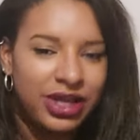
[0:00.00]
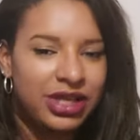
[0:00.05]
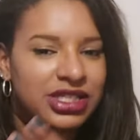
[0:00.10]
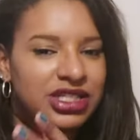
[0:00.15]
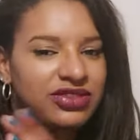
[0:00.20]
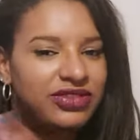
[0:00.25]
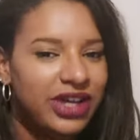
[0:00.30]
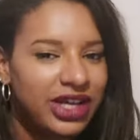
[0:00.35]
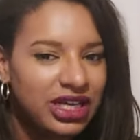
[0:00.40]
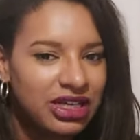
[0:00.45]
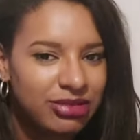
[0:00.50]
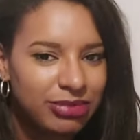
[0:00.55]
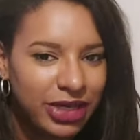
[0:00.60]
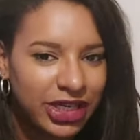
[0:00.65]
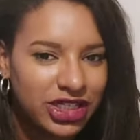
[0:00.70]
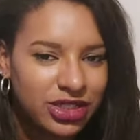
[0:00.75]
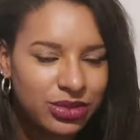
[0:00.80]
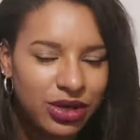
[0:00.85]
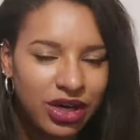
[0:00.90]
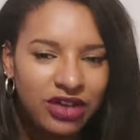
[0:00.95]
divide it
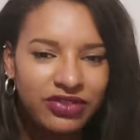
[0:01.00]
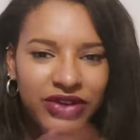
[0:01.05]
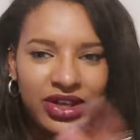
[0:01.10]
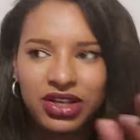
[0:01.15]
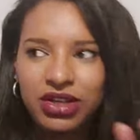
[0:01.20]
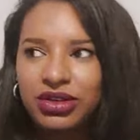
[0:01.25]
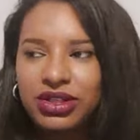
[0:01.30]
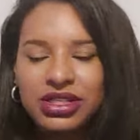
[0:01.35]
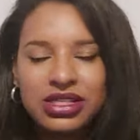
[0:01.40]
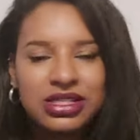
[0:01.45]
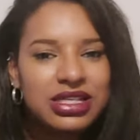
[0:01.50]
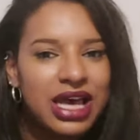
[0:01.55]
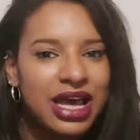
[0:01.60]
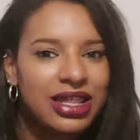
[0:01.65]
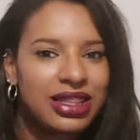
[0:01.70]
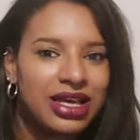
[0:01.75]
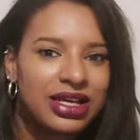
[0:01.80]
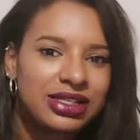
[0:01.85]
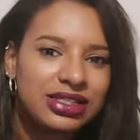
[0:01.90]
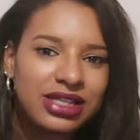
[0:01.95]
by 12, and you can
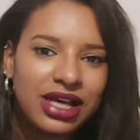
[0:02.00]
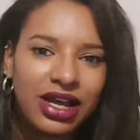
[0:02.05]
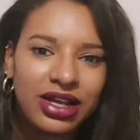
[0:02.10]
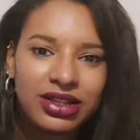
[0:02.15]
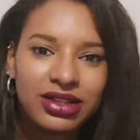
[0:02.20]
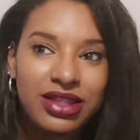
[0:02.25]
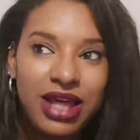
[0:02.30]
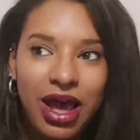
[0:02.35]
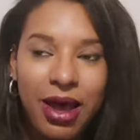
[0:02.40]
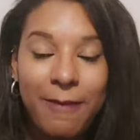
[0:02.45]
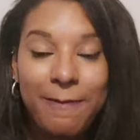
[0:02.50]
set that